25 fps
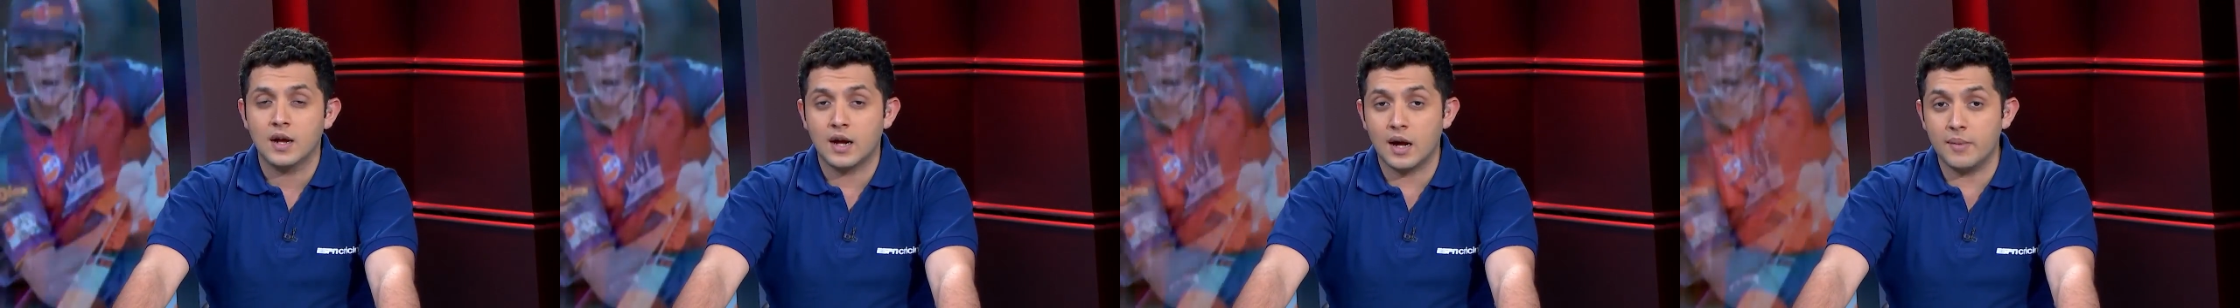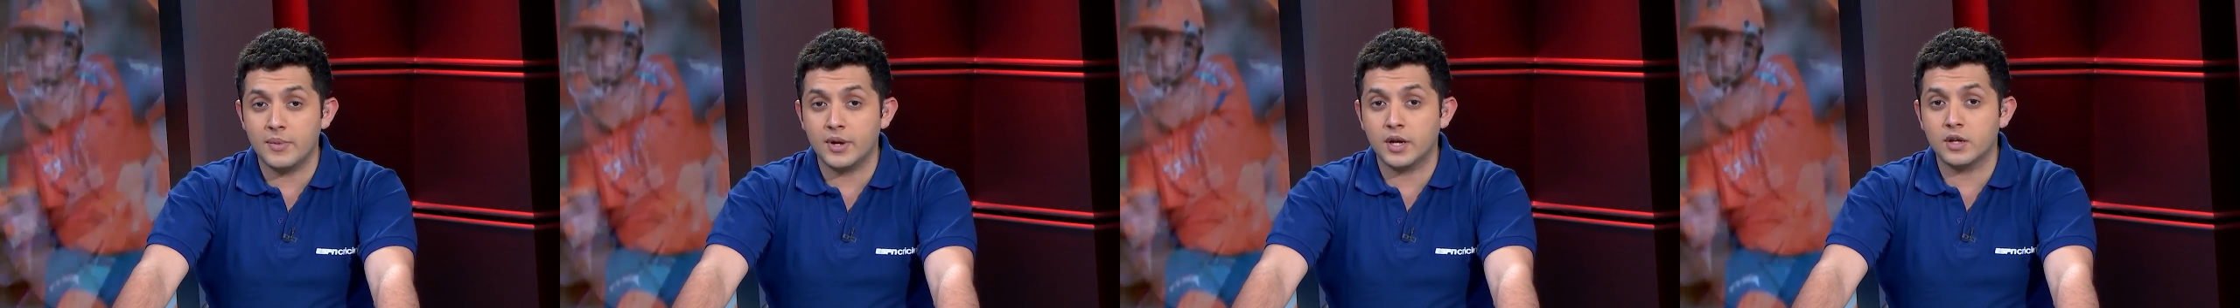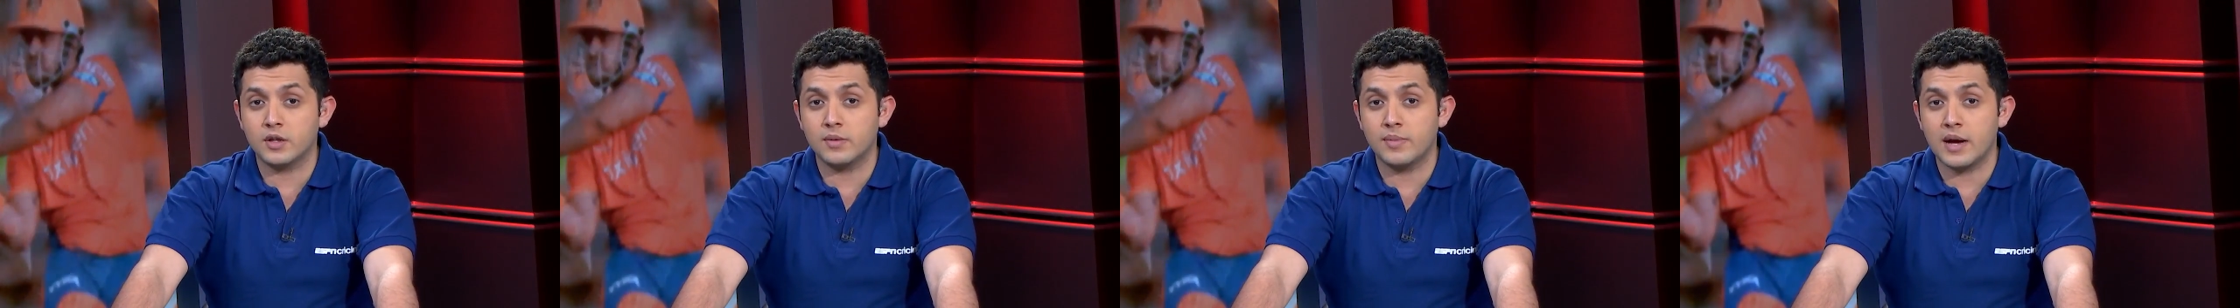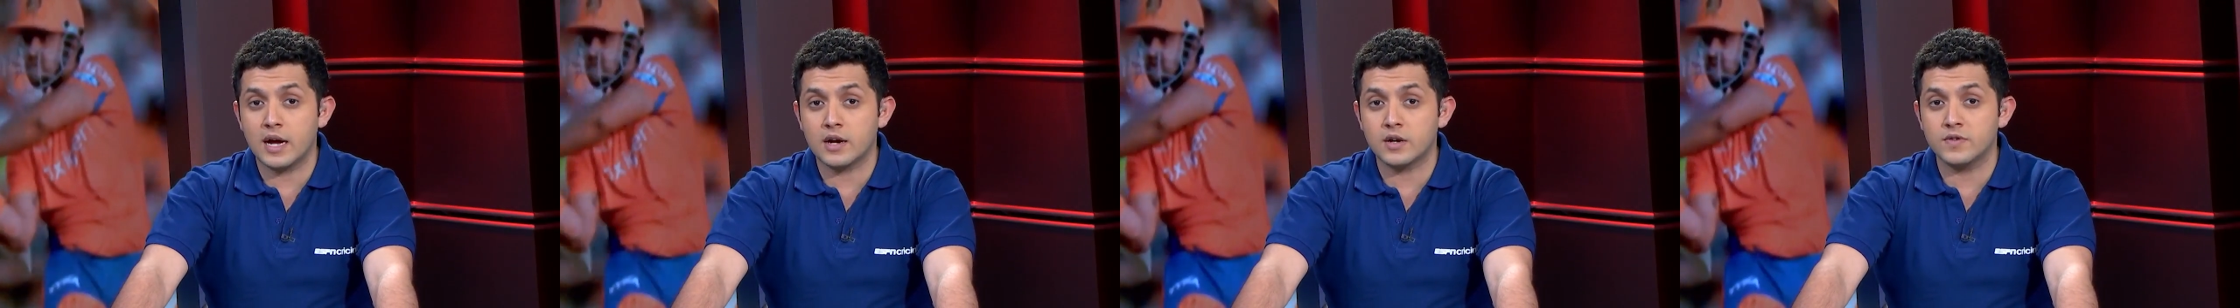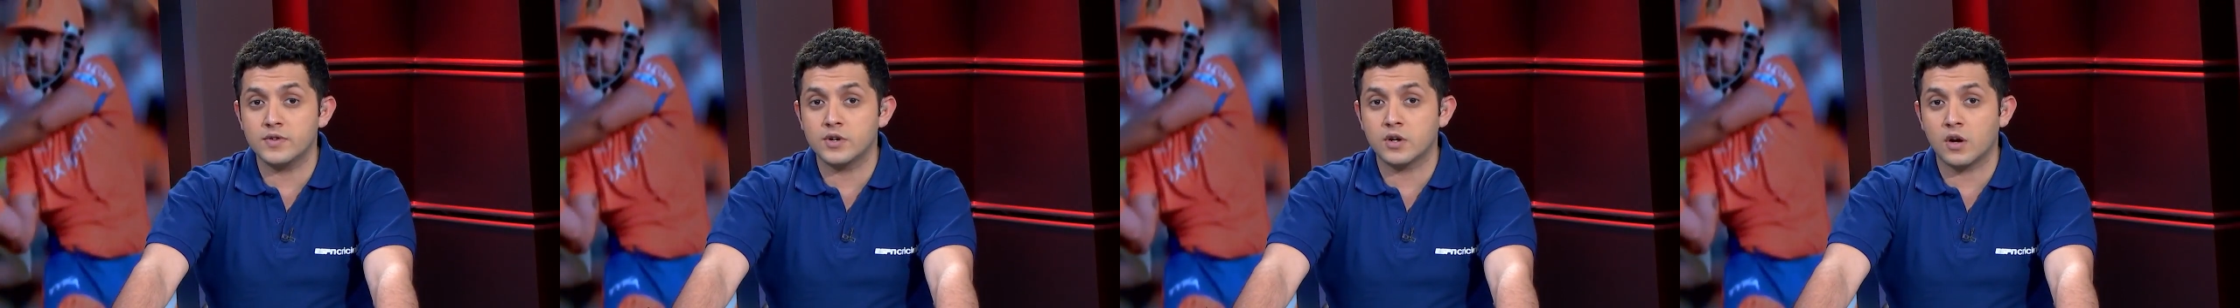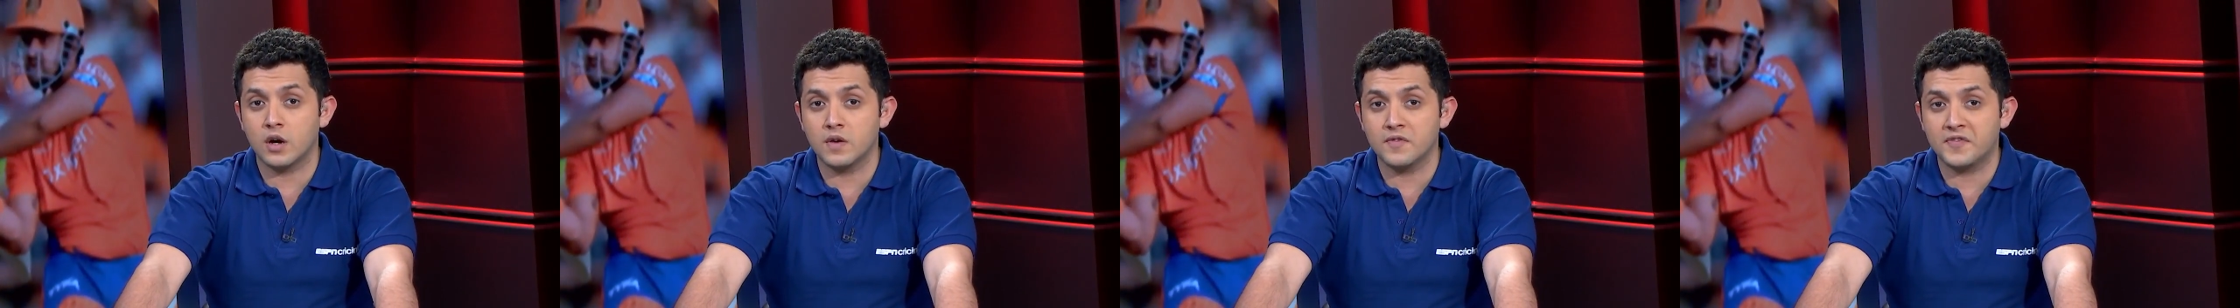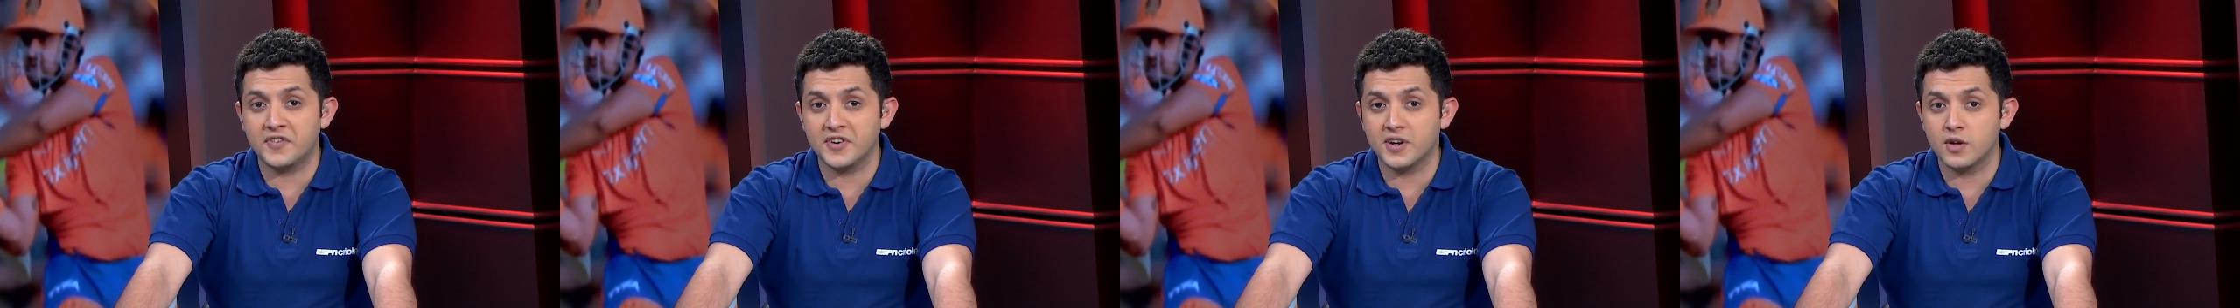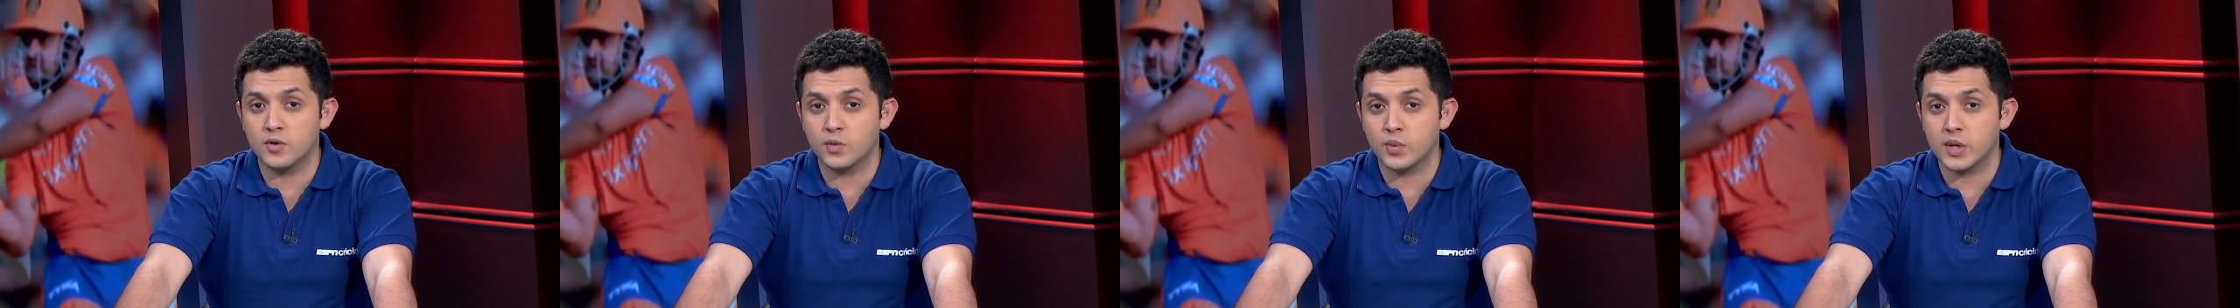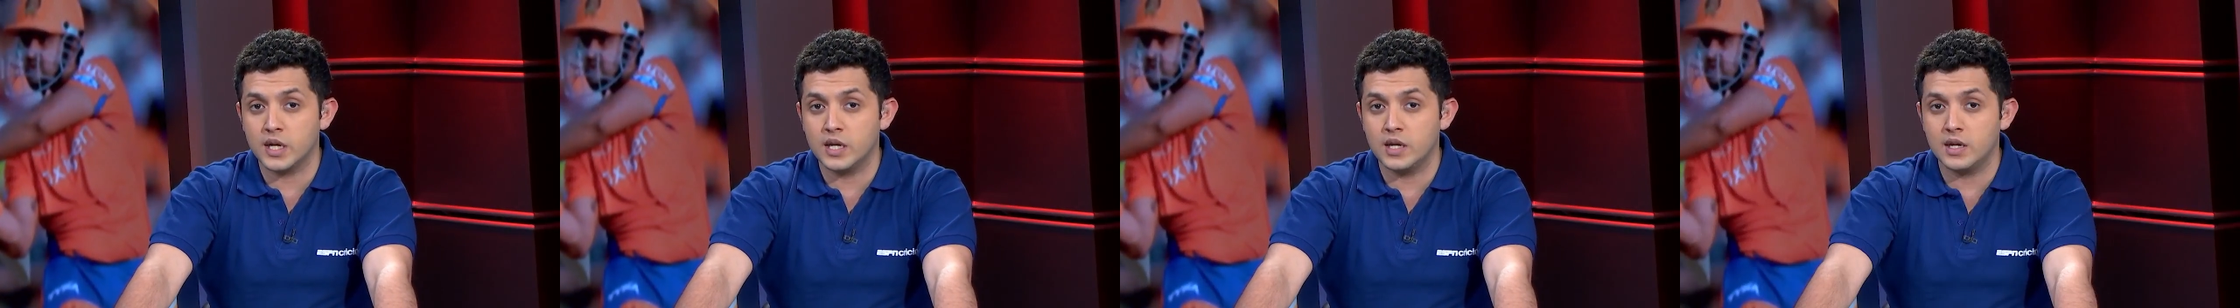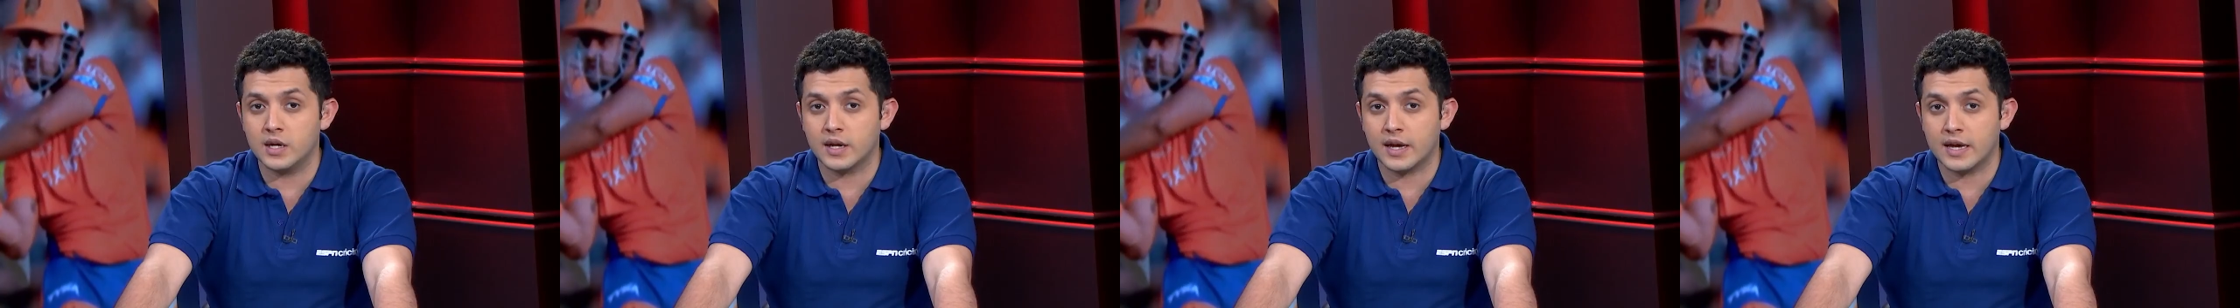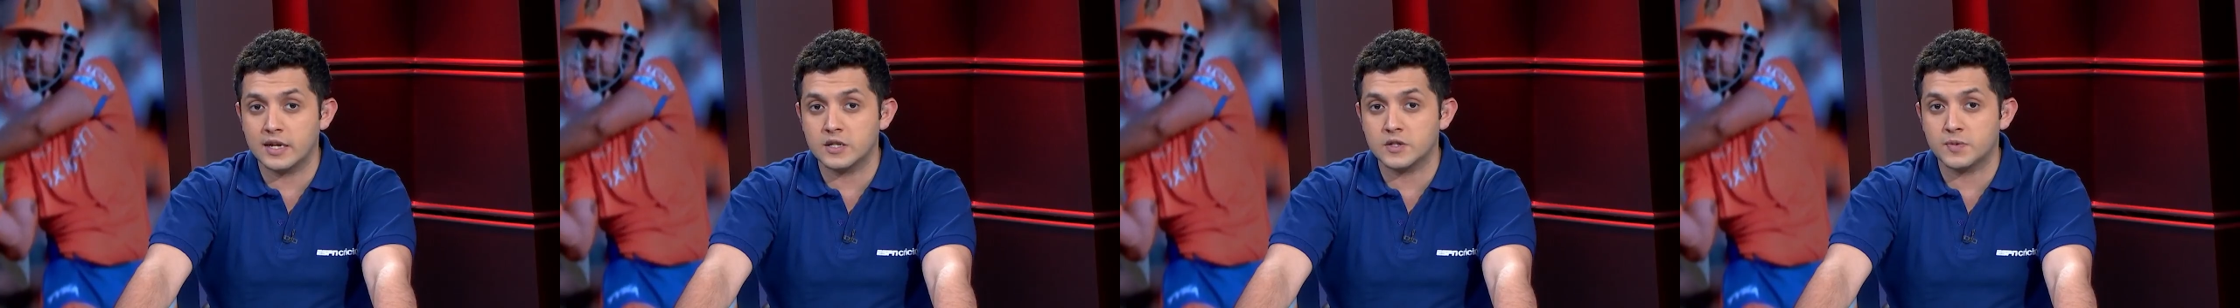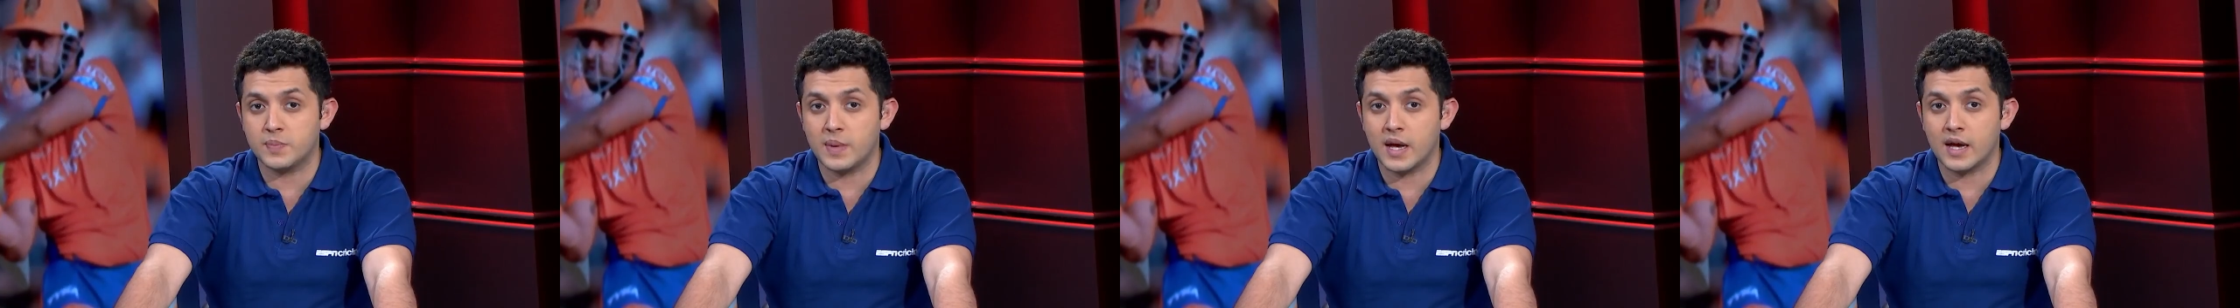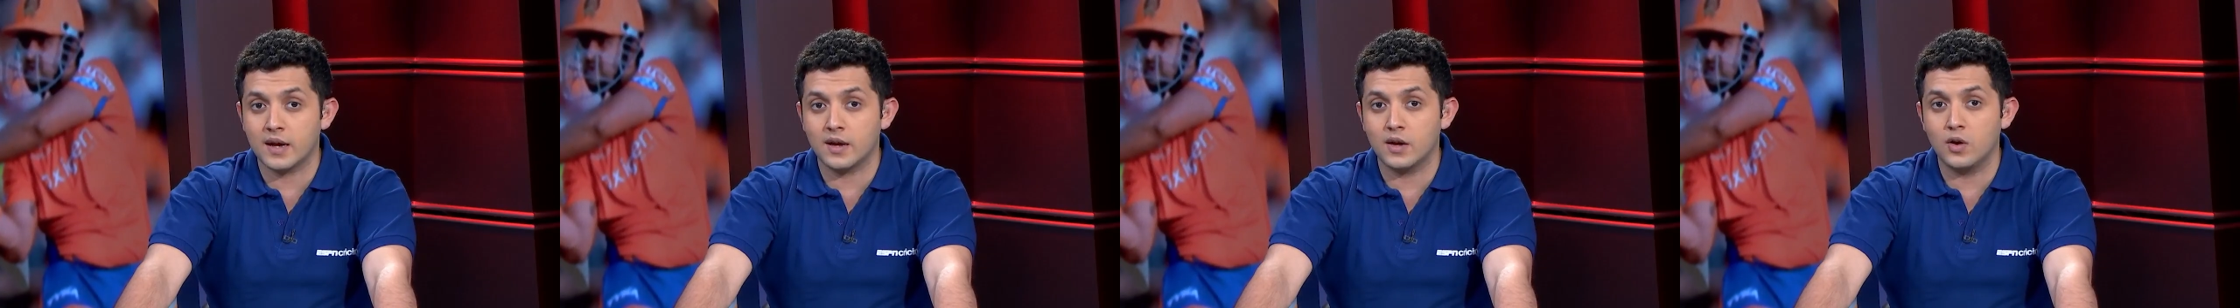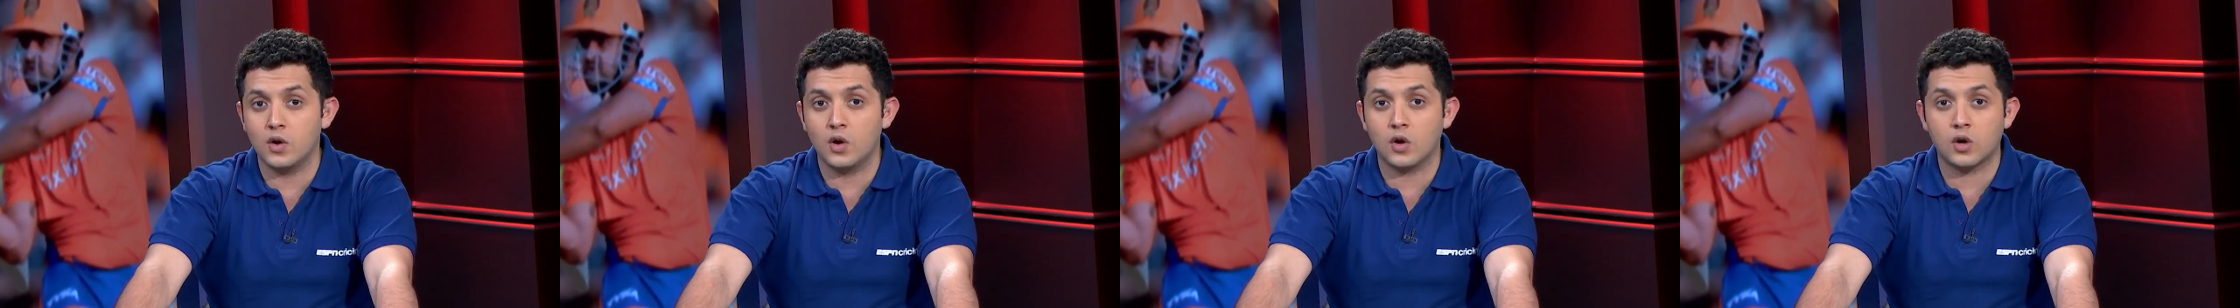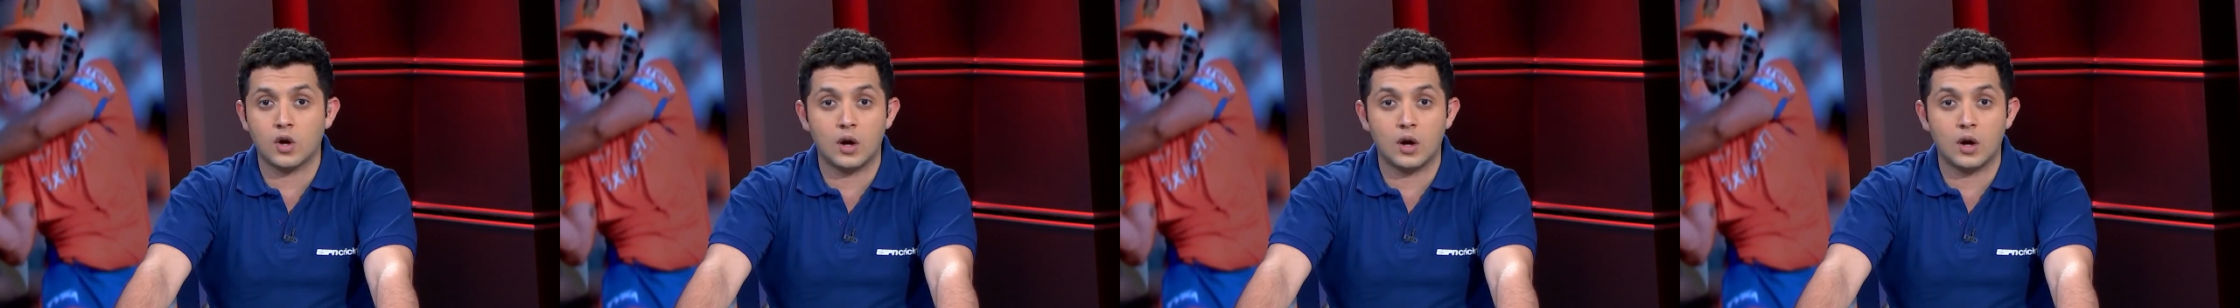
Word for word: coming at the back of a confident win against Bangalore,